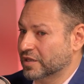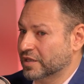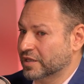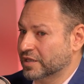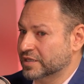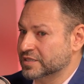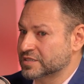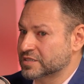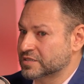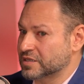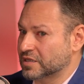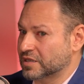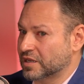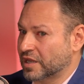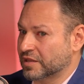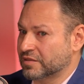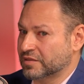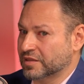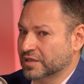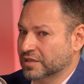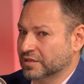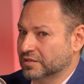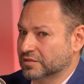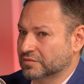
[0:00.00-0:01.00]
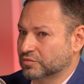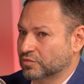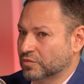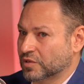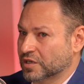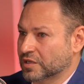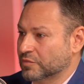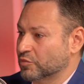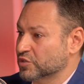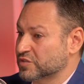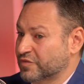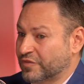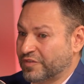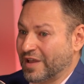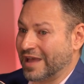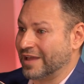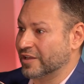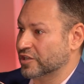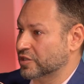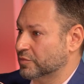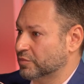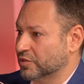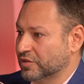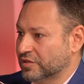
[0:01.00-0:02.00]
is, I think, one of the most
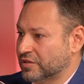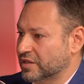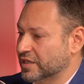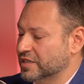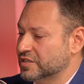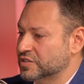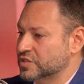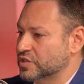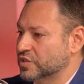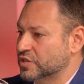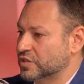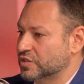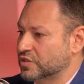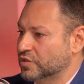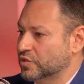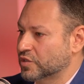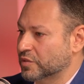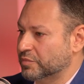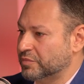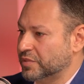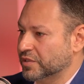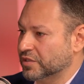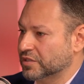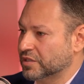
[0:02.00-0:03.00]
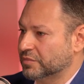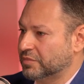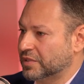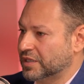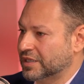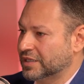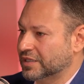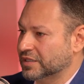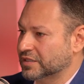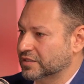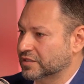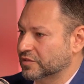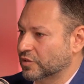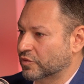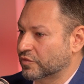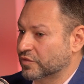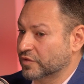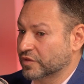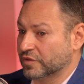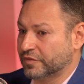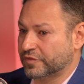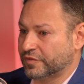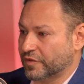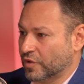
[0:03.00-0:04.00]
valuable things you can do to build a bond
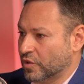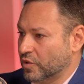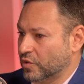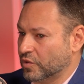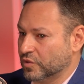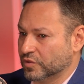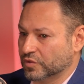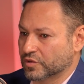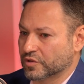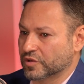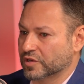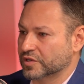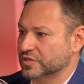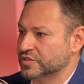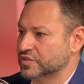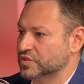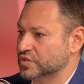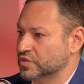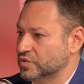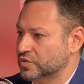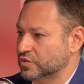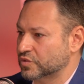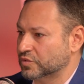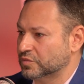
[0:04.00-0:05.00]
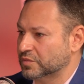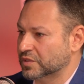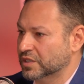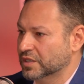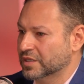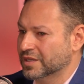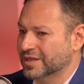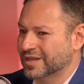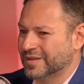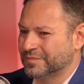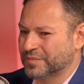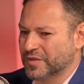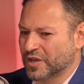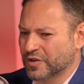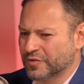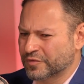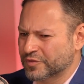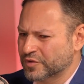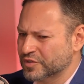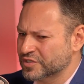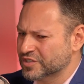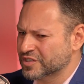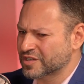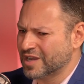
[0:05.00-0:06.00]
over the phone or on a Zoom. Our
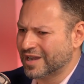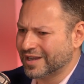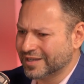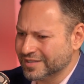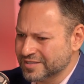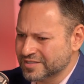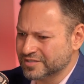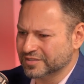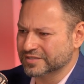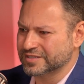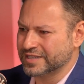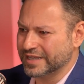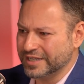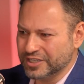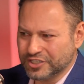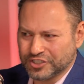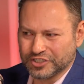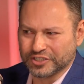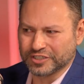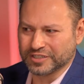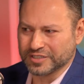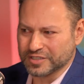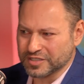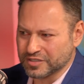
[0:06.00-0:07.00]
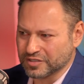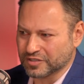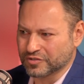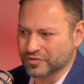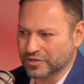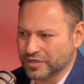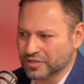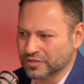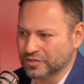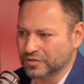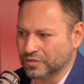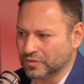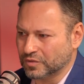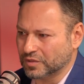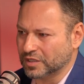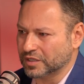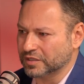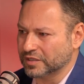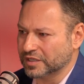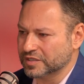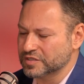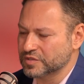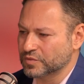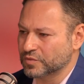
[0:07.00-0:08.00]
first consultation is the critical
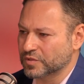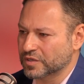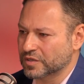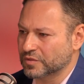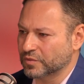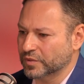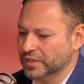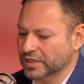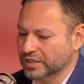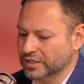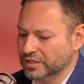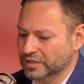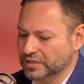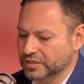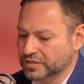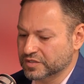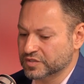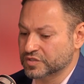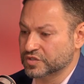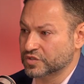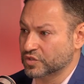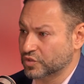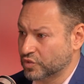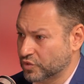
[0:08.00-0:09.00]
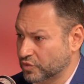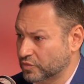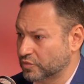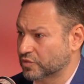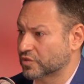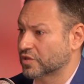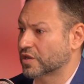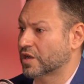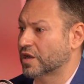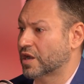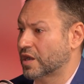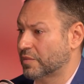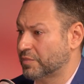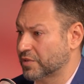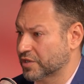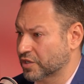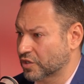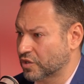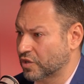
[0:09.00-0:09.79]
one. That's where we Zoom or hop on a